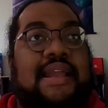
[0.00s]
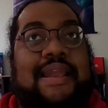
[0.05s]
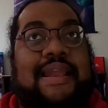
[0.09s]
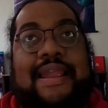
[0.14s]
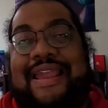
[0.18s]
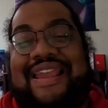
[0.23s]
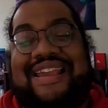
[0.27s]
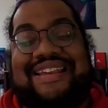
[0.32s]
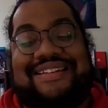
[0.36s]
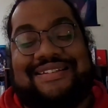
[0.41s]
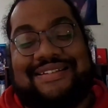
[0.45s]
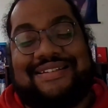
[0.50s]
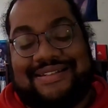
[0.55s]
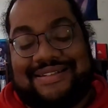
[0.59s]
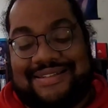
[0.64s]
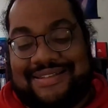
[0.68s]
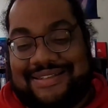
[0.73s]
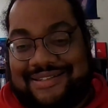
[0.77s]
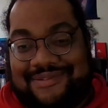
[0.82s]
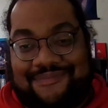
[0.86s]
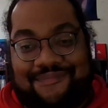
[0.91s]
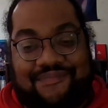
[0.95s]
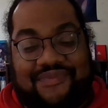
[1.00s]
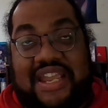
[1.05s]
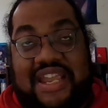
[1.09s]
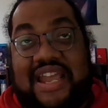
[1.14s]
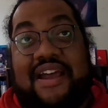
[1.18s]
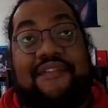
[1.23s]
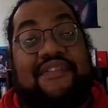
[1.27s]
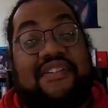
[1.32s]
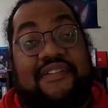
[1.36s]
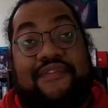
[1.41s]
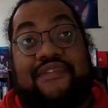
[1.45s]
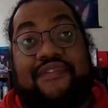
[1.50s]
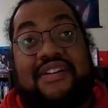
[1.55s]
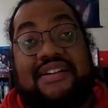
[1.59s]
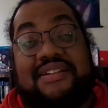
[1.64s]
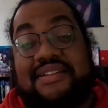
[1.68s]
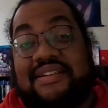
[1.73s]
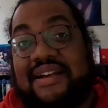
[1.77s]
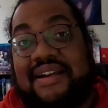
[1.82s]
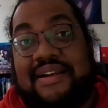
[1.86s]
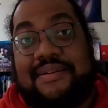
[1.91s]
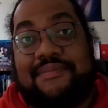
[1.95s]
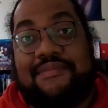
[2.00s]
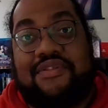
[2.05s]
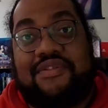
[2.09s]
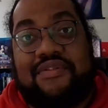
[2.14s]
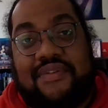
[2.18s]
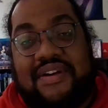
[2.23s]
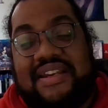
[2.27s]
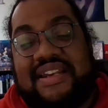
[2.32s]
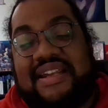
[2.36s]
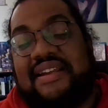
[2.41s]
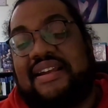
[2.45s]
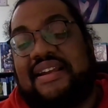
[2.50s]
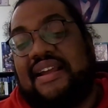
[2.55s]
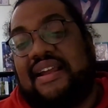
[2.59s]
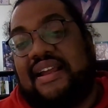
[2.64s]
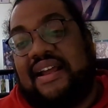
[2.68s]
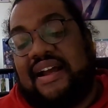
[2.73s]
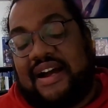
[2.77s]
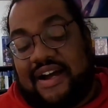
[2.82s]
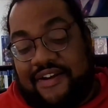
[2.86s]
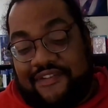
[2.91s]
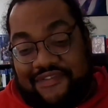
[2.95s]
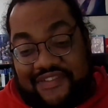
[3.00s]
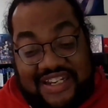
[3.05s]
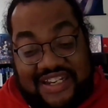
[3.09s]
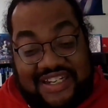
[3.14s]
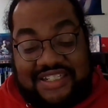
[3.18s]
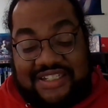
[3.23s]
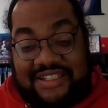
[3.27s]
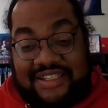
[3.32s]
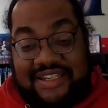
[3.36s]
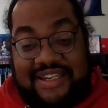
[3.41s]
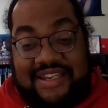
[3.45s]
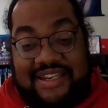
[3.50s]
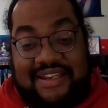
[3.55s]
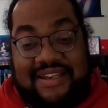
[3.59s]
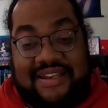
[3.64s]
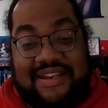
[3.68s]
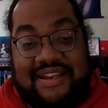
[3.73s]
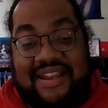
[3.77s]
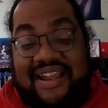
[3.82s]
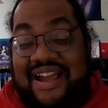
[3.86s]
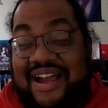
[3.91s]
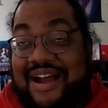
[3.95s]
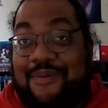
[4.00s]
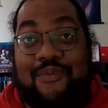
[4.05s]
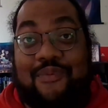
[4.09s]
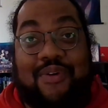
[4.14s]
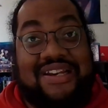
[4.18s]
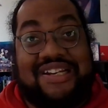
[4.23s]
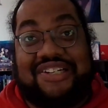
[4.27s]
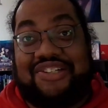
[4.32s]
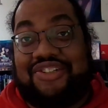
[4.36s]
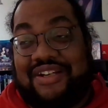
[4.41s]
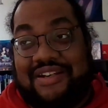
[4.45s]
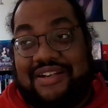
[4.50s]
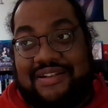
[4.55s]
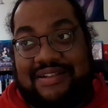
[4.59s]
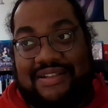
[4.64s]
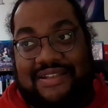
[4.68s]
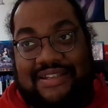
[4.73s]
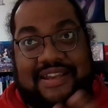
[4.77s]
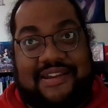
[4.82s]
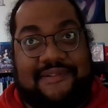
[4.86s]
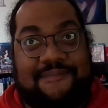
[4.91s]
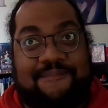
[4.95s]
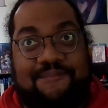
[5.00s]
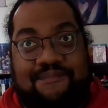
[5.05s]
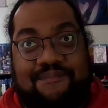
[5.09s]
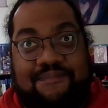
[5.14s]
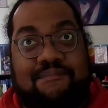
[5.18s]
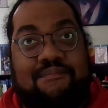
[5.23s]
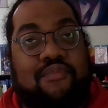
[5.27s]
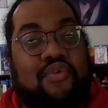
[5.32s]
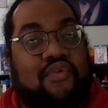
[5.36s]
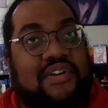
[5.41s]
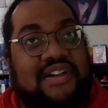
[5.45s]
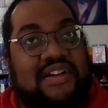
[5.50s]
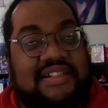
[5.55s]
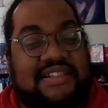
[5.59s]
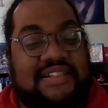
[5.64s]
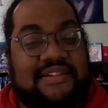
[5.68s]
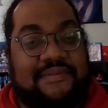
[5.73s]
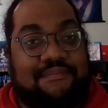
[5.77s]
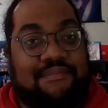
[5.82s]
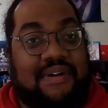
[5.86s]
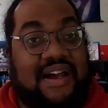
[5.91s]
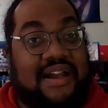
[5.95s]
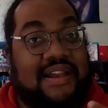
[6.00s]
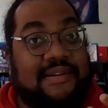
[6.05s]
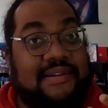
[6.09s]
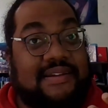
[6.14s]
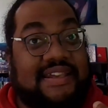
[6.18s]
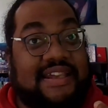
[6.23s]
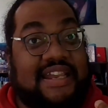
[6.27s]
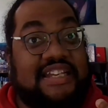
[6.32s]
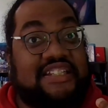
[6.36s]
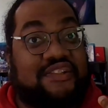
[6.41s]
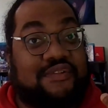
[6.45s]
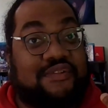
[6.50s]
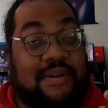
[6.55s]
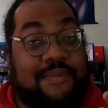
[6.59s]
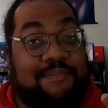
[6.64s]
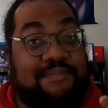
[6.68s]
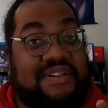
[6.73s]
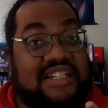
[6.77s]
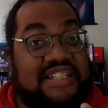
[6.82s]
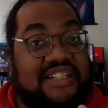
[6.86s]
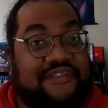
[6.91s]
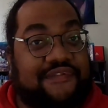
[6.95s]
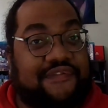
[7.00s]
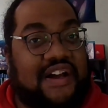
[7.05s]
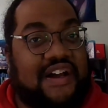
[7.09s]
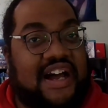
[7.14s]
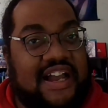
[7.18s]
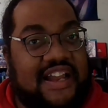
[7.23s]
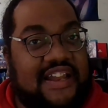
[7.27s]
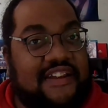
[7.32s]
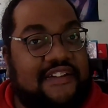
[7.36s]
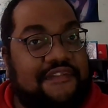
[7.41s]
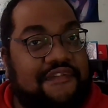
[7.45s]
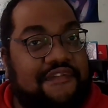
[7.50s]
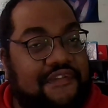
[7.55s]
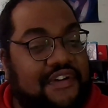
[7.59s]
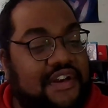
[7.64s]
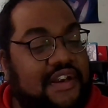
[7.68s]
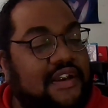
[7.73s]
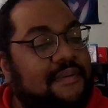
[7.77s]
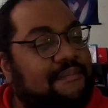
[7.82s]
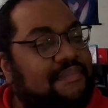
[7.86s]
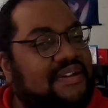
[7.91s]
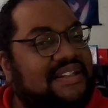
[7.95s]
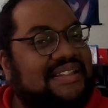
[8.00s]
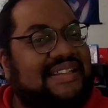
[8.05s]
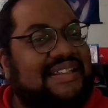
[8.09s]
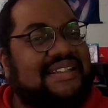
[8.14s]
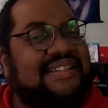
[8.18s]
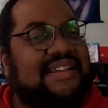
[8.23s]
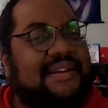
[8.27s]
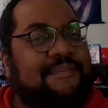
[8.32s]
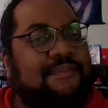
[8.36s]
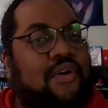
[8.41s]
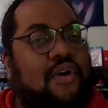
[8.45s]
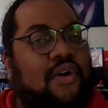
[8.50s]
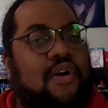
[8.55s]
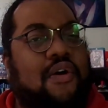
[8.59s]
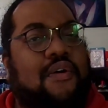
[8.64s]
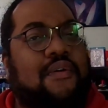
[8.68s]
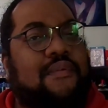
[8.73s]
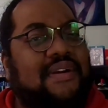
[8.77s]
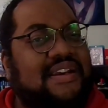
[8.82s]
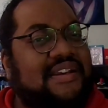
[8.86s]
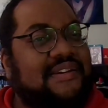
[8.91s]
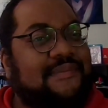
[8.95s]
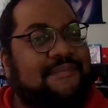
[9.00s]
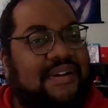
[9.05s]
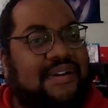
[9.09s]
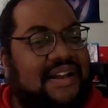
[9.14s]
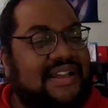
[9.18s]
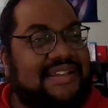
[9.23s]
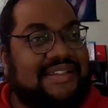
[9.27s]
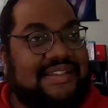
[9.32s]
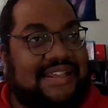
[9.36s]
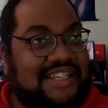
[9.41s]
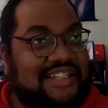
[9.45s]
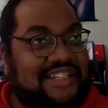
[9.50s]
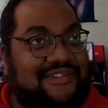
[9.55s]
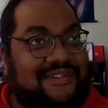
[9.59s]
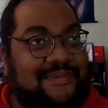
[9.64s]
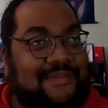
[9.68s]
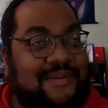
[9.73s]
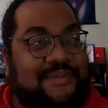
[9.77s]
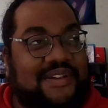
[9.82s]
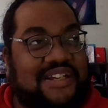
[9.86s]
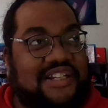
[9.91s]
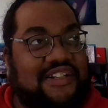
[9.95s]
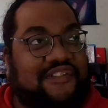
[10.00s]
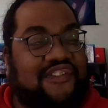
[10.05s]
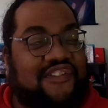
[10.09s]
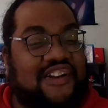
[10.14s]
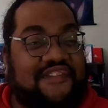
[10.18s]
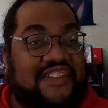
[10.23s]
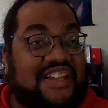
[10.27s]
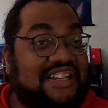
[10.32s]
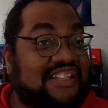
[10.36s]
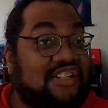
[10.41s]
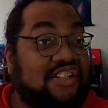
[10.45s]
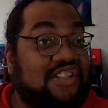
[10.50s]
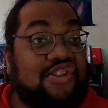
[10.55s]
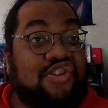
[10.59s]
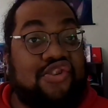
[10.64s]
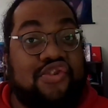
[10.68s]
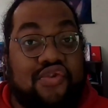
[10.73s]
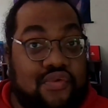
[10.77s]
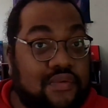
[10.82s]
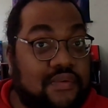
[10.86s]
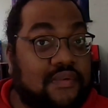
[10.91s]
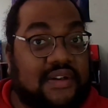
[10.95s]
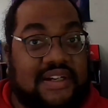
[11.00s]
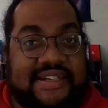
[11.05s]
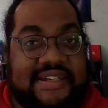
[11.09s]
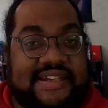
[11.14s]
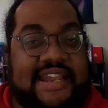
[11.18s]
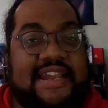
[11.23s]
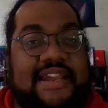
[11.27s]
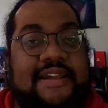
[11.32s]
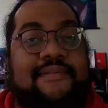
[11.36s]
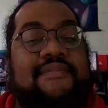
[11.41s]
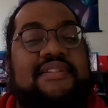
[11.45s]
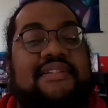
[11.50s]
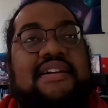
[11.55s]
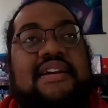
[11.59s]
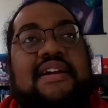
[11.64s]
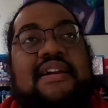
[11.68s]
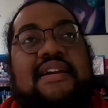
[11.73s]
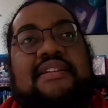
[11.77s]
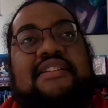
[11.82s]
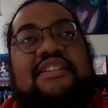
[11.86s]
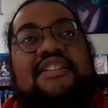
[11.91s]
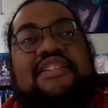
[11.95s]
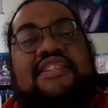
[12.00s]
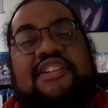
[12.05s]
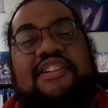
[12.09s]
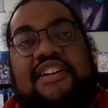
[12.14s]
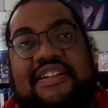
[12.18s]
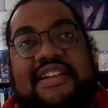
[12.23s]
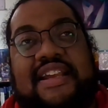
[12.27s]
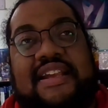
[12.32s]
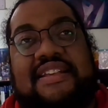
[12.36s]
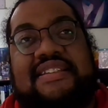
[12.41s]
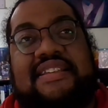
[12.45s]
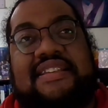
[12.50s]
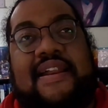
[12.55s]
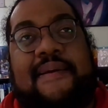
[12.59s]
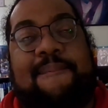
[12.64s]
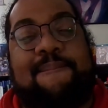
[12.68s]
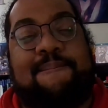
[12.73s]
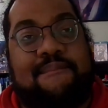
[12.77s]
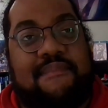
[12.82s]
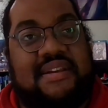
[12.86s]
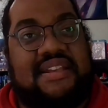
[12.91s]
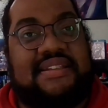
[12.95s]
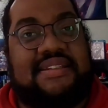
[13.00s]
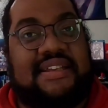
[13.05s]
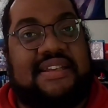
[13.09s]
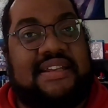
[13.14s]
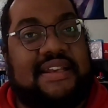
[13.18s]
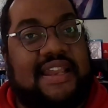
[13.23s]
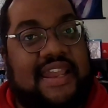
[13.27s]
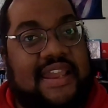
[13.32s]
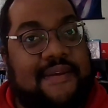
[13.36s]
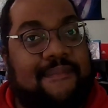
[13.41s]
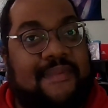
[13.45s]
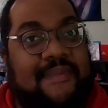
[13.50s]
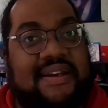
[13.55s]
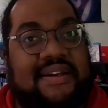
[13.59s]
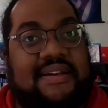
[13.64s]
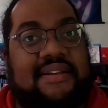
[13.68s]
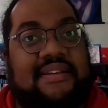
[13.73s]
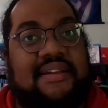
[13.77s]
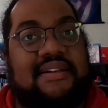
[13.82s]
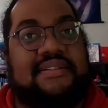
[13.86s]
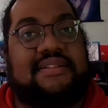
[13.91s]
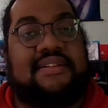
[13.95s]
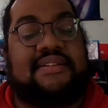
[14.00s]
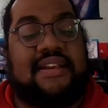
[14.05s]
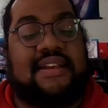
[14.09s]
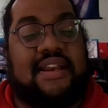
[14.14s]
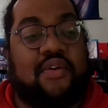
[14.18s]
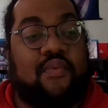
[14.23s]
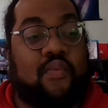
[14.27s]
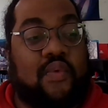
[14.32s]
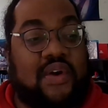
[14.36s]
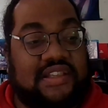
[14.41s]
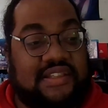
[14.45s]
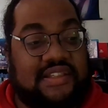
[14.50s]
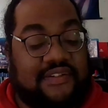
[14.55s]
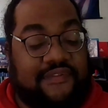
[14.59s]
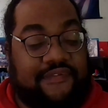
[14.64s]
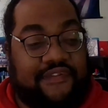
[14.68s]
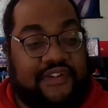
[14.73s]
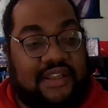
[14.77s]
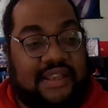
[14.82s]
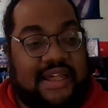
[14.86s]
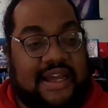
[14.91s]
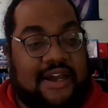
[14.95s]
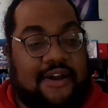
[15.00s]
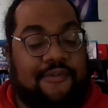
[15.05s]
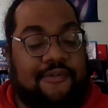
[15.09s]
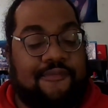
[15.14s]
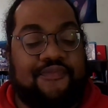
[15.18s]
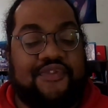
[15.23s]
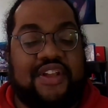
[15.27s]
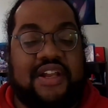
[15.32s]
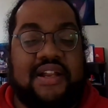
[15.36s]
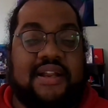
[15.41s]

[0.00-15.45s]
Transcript: and just having a fun time doing it. Eventually, I want to try to get more into buying games for my PS5. But since I'm already buying games for my PS5, that's newer games, there's certain games that I'm missing in my collection that I want to fill out.